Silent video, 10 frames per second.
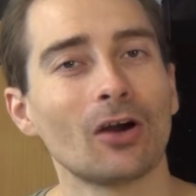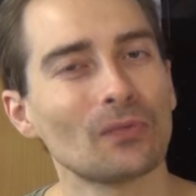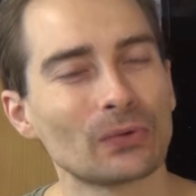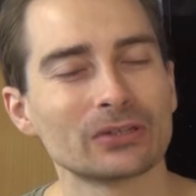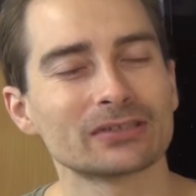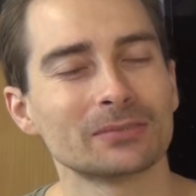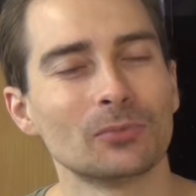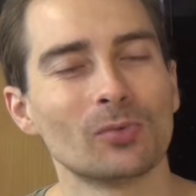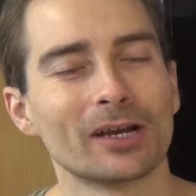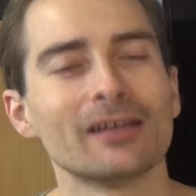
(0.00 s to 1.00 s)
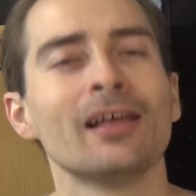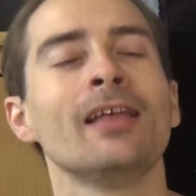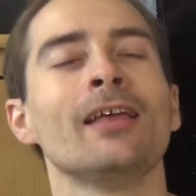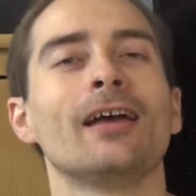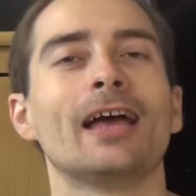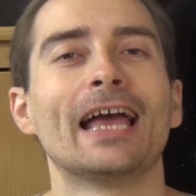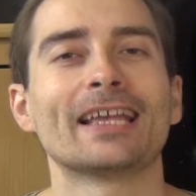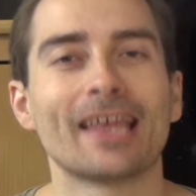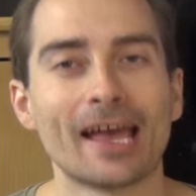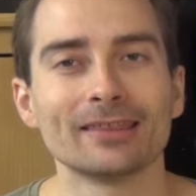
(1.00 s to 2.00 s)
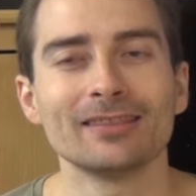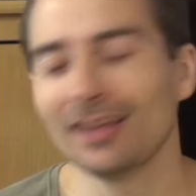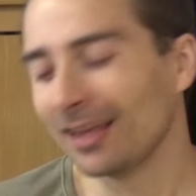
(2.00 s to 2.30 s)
of Windows 10 Mobile again.